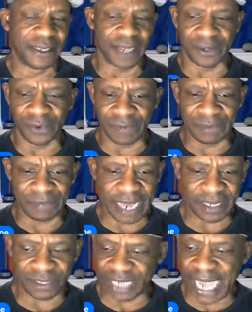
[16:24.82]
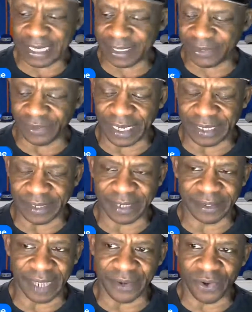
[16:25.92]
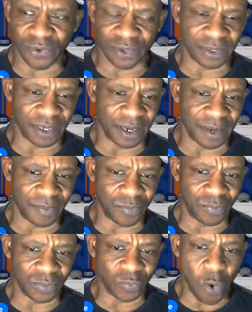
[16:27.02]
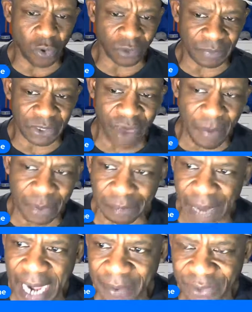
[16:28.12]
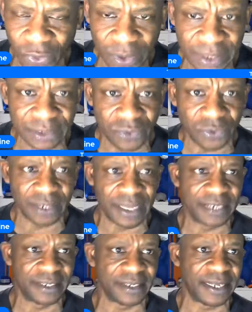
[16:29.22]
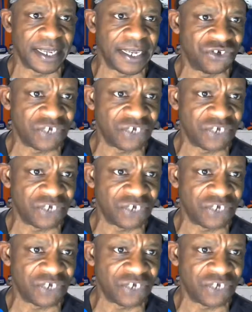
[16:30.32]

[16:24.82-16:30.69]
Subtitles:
I know everybody jockeying. I know that Ward's gonna be dropping the bomb sooner or later today.